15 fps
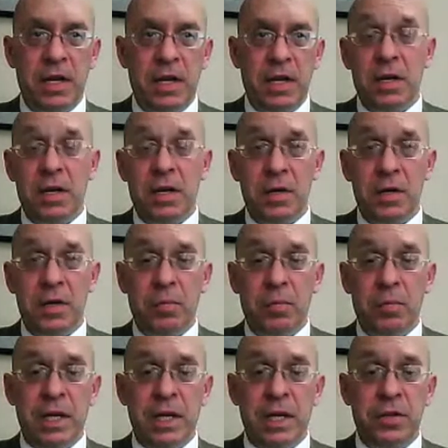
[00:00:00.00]
You'll be
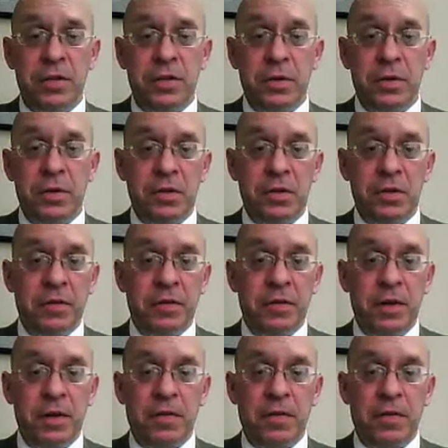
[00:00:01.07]
issued a civil
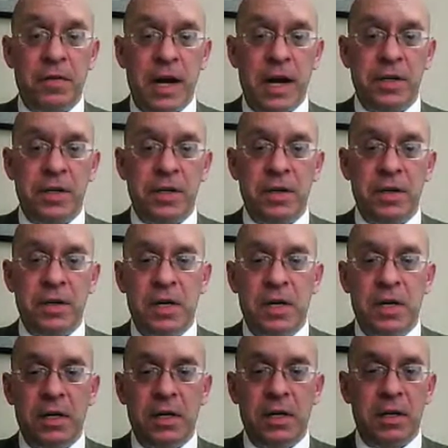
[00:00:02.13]
infraction.
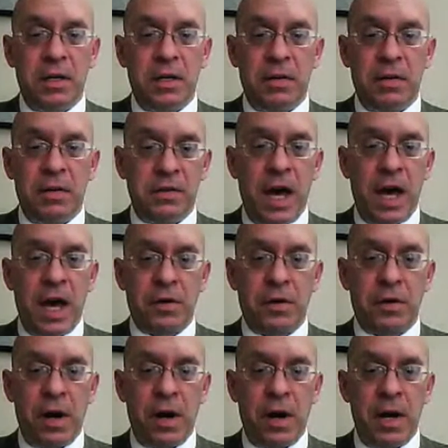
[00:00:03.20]
It's not a
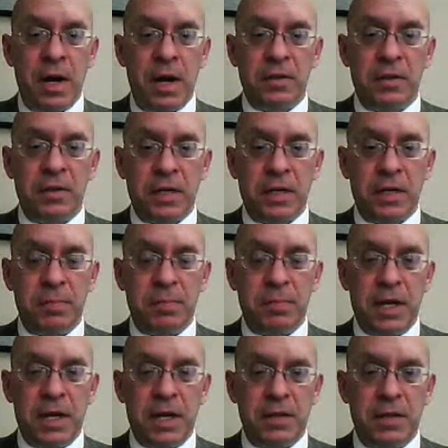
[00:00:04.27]
crime. It's like a
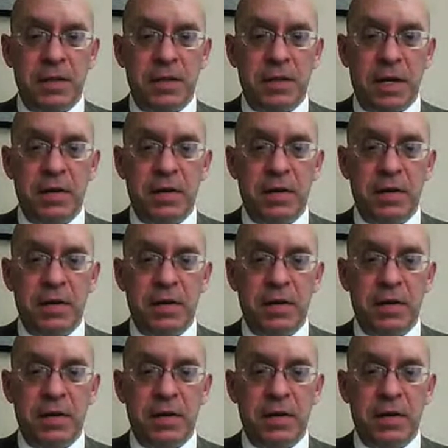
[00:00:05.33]
speeding ticket.